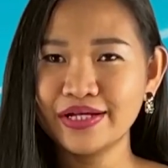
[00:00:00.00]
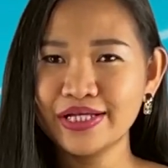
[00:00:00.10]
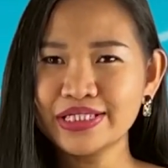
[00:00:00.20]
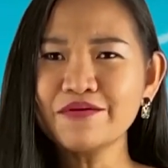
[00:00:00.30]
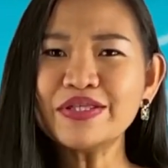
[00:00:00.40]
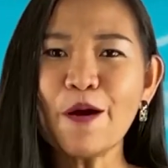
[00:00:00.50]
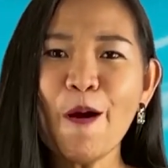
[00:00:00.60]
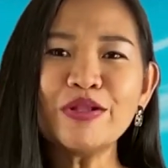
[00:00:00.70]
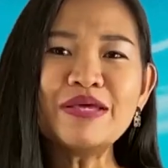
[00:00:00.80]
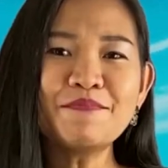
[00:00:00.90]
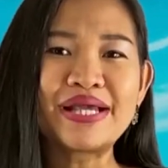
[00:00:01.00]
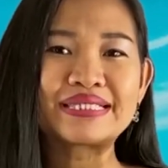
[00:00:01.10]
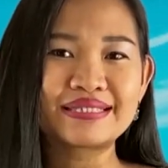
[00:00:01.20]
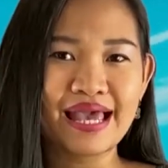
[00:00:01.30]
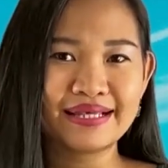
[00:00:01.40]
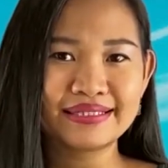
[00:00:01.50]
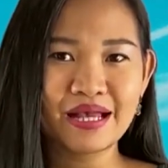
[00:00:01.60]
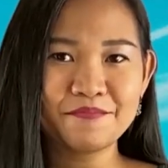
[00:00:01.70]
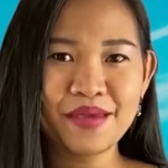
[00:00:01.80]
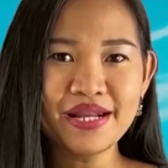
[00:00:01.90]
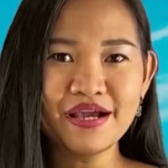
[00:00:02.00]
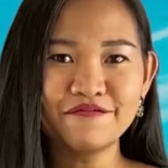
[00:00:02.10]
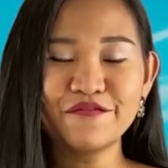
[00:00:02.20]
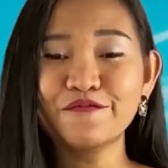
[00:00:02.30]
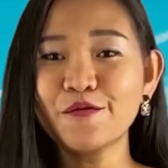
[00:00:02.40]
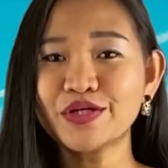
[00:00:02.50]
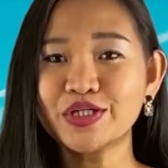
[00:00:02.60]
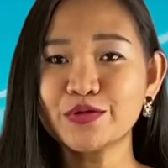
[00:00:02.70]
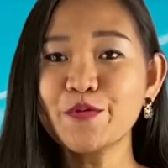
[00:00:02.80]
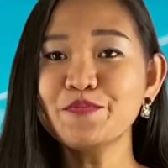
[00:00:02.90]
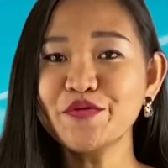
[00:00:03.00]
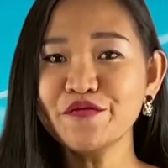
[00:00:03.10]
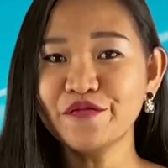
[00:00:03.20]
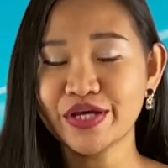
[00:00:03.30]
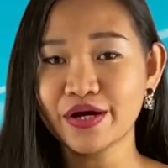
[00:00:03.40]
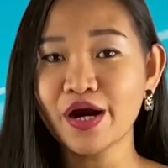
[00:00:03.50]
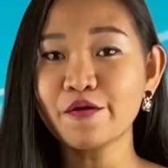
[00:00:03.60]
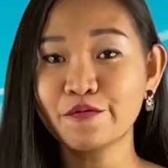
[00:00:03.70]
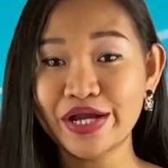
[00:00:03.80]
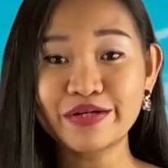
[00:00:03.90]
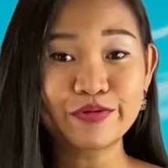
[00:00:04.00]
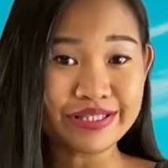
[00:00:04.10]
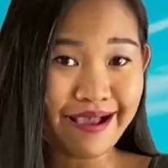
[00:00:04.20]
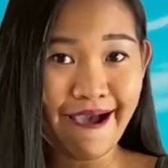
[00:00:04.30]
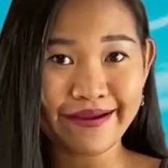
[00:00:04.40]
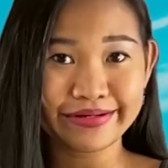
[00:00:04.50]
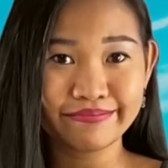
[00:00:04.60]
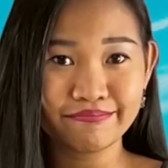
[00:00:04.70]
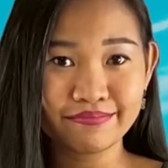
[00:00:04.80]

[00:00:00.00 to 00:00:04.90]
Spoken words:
So it only makes sense that many of the foreigners who move here are already retired.